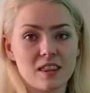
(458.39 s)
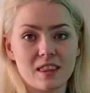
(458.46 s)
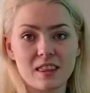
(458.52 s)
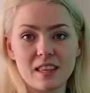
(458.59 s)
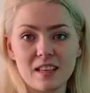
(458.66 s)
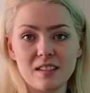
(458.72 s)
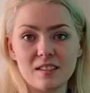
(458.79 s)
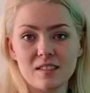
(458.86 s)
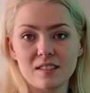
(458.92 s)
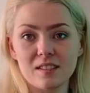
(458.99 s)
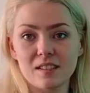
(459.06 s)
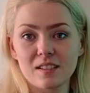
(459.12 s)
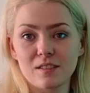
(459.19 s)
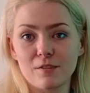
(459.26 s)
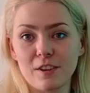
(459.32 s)
These
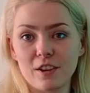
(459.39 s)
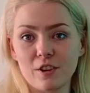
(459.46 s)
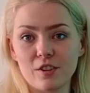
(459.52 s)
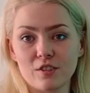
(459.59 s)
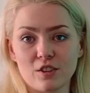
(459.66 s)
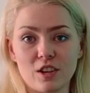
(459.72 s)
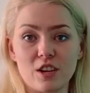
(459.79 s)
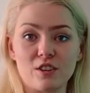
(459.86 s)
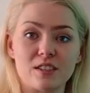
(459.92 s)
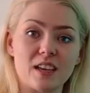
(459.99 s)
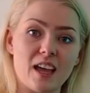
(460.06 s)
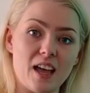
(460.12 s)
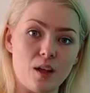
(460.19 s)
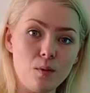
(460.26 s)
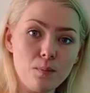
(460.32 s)
fingers are here to
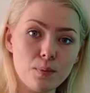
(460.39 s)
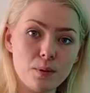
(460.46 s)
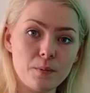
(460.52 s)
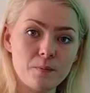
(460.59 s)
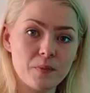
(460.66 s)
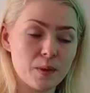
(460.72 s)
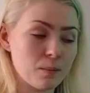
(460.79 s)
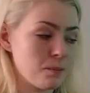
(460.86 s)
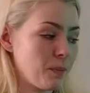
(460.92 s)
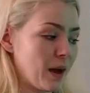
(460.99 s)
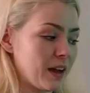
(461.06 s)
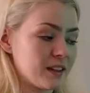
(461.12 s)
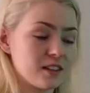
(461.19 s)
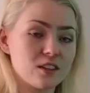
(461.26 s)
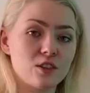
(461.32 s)
help,
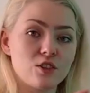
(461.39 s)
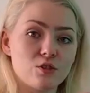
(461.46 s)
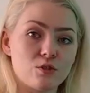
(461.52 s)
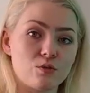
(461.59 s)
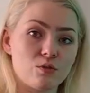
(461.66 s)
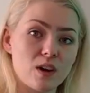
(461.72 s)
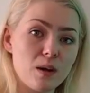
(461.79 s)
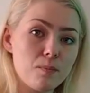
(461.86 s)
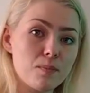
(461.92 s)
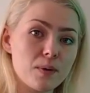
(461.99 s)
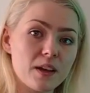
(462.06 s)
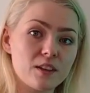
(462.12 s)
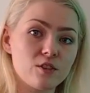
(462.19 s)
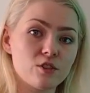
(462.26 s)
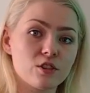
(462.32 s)
but your grip
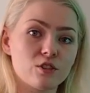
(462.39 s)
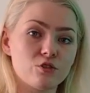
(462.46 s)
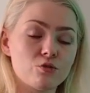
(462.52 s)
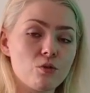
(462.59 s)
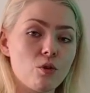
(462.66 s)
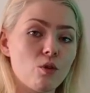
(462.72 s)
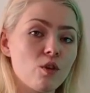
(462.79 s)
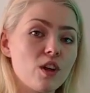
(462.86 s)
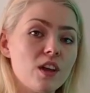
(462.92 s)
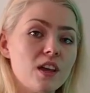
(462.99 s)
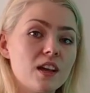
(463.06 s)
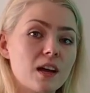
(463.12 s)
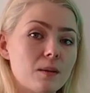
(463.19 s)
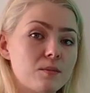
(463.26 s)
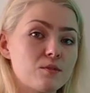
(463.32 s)
and your control
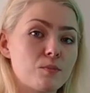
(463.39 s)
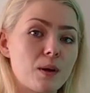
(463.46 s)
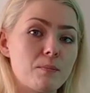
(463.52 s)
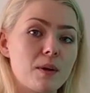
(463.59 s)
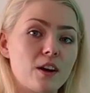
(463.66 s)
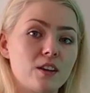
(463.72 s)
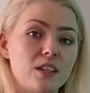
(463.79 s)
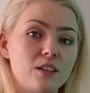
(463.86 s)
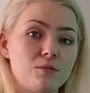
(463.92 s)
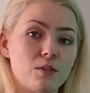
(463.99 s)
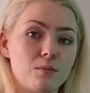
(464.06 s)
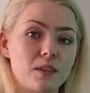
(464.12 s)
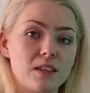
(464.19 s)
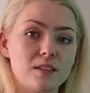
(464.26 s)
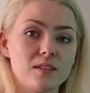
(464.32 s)
comes primarily
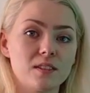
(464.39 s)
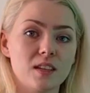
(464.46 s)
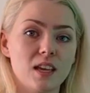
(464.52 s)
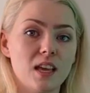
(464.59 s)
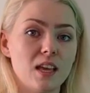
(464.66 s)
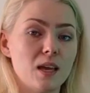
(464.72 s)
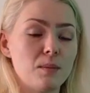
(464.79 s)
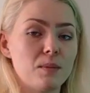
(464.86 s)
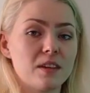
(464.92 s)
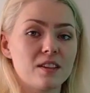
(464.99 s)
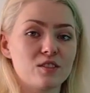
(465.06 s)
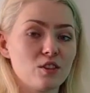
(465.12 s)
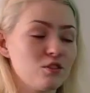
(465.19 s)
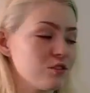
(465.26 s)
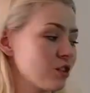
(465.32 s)
from these.
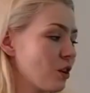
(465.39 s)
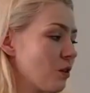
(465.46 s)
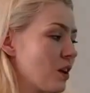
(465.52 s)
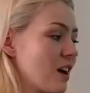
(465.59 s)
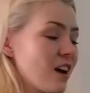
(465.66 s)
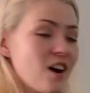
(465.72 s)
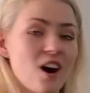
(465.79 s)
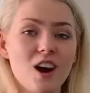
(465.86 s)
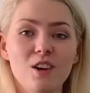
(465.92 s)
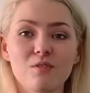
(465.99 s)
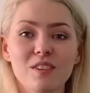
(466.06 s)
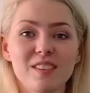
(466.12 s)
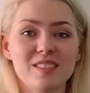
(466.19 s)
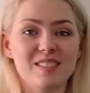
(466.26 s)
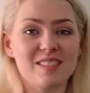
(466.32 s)
Because also, our
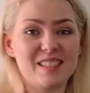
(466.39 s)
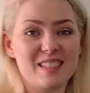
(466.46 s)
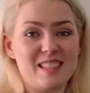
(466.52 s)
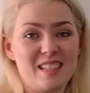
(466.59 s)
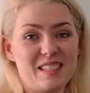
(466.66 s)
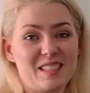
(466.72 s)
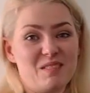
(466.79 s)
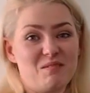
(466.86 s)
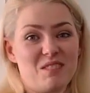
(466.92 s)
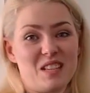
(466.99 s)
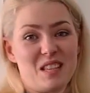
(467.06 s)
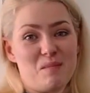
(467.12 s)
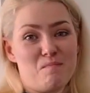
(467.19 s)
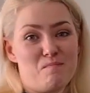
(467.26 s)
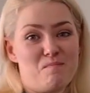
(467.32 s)
wrist doesn't
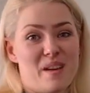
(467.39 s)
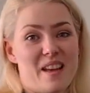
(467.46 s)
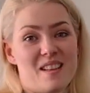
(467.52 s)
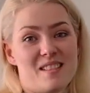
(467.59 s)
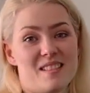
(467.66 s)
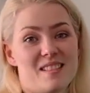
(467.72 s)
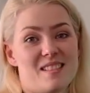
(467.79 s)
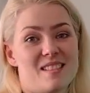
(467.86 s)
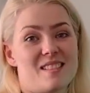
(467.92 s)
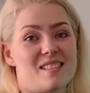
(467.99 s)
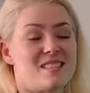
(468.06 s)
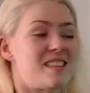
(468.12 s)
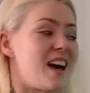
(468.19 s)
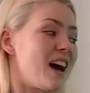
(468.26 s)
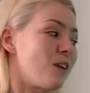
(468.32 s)
really
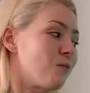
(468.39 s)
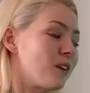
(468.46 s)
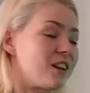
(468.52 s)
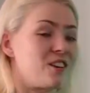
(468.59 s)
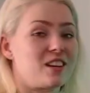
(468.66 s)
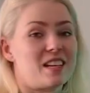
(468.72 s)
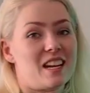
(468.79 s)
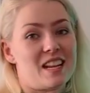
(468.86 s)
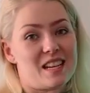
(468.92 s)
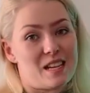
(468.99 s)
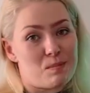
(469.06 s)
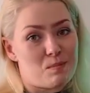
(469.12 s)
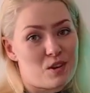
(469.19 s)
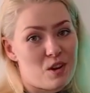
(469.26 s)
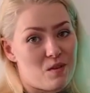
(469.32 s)
bend that way. You're gonna end
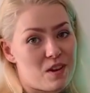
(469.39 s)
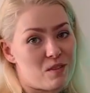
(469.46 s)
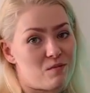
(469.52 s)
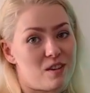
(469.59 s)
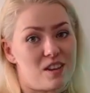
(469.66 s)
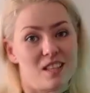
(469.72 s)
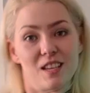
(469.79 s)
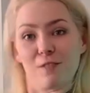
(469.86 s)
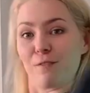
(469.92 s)
up going really